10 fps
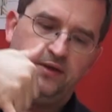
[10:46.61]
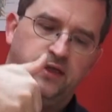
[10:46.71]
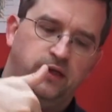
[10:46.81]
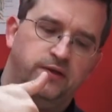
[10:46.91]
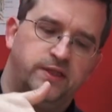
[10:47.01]

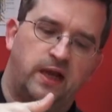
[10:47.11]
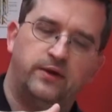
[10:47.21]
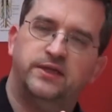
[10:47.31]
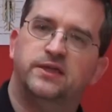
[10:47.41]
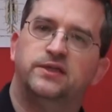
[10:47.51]
continues
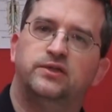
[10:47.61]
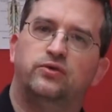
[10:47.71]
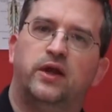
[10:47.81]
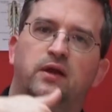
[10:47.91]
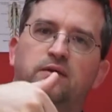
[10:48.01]
down as a
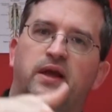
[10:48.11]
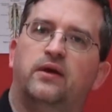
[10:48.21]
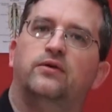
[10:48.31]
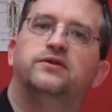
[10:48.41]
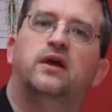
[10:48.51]
string
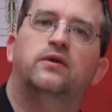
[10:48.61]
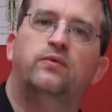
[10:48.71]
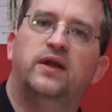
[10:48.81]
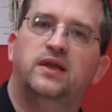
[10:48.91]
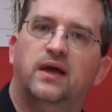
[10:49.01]
that goes all
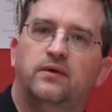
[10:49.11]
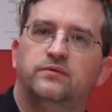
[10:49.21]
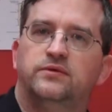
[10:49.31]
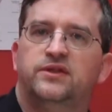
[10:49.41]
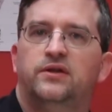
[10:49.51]
the way
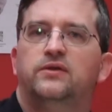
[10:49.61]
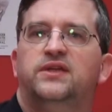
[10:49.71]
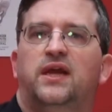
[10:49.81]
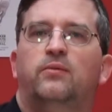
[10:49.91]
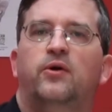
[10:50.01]
down to
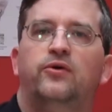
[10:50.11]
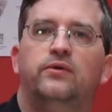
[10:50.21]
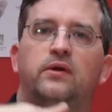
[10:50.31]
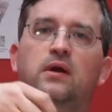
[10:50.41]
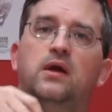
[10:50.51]
your
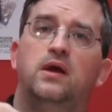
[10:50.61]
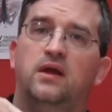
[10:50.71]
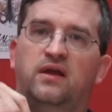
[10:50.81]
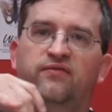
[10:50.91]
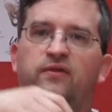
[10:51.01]
tailbone.
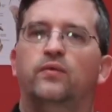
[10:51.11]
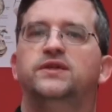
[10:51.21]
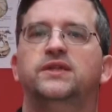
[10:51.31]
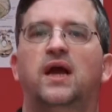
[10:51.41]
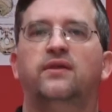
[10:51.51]
If it
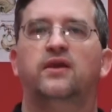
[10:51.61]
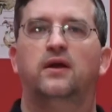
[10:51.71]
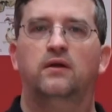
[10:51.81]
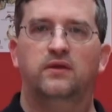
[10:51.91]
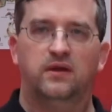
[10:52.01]
was not
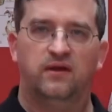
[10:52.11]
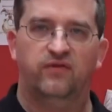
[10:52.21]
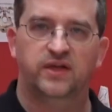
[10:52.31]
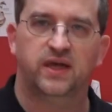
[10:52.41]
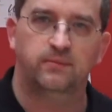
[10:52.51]
there, then
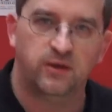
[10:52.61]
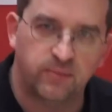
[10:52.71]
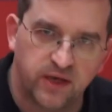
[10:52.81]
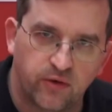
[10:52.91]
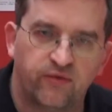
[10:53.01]
every time
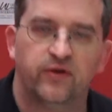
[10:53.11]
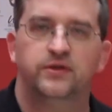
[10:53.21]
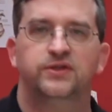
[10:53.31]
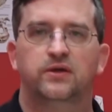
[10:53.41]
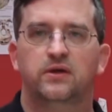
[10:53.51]
you bent
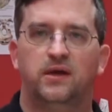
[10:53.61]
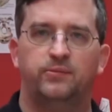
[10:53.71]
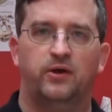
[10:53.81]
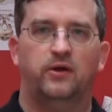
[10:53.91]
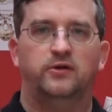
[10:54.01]
over and stood
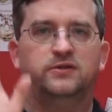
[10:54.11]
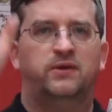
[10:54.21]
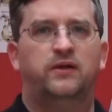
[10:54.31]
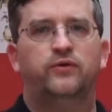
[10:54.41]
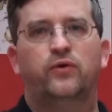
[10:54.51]
up, your
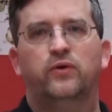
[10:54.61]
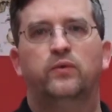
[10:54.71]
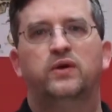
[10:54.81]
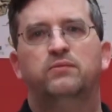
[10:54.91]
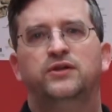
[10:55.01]
spinal
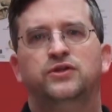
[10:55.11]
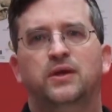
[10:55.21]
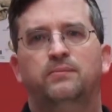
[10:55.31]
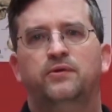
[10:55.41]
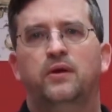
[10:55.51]
cord would
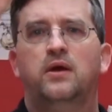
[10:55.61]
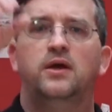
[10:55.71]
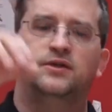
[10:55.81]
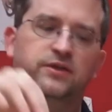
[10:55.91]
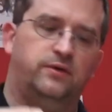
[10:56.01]
bunch up.
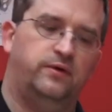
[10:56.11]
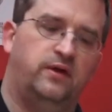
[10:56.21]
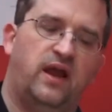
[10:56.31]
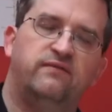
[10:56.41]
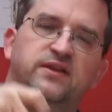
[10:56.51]

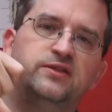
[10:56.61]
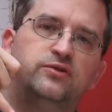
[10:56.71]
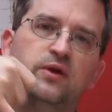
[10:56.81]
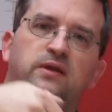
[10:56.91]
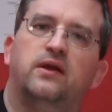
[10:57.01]
So you have this
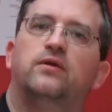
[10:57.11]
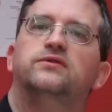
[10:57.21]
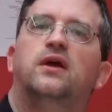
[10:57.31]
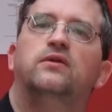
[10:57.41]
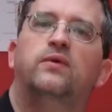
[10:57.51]
string that
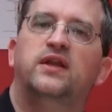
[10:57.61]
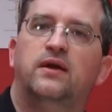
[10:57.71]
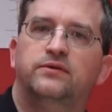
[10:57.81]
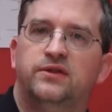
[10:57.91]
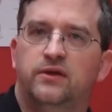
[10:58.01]
goes all the way
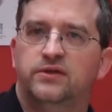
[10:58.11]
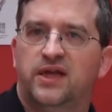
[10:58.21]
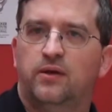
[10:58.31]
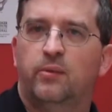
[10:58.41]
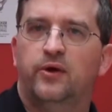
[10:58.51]
down to your
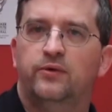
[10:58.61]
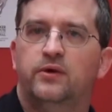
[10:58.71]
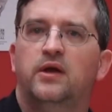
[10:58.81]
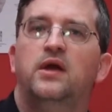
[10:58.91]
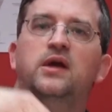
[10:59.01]

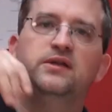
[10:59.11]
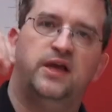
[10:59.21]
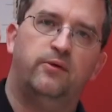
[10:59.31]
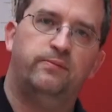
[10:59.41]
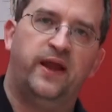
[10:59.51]
tailbone
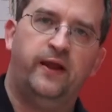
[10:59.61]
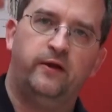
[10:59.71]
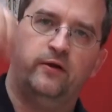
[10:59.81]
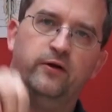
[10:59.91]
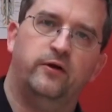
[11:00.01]
to help
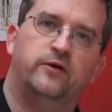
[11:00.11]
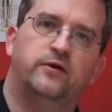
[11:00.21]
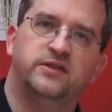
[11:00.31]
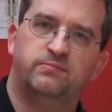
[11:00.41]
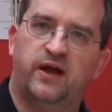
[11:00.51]
anchor
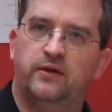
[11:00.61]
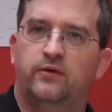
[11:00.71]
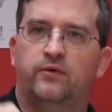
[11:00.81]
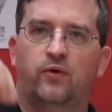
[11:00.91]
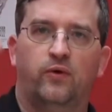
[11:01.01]
your
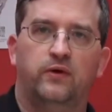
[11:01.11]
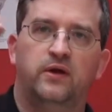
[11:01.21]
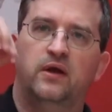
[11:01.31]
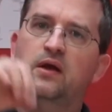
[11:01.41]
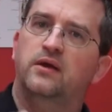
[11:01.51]
spinal
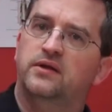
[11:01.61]
cord